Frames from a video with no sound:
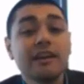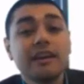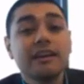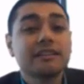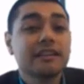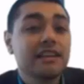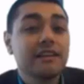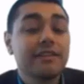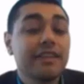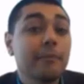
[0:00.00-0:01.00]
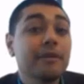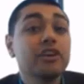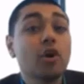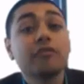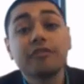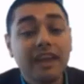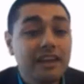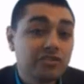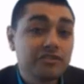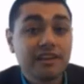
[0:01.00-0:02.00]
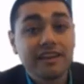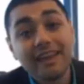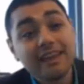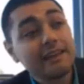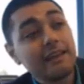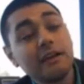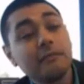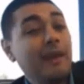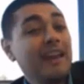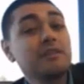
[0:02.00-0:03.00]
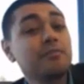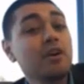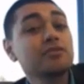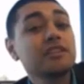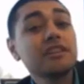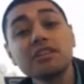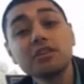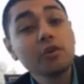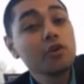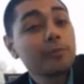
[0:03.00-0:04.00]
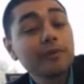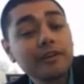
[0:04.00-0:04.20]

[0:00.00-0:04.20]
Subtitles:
it's going to give them a notification saying, hey, Manny posted in the group.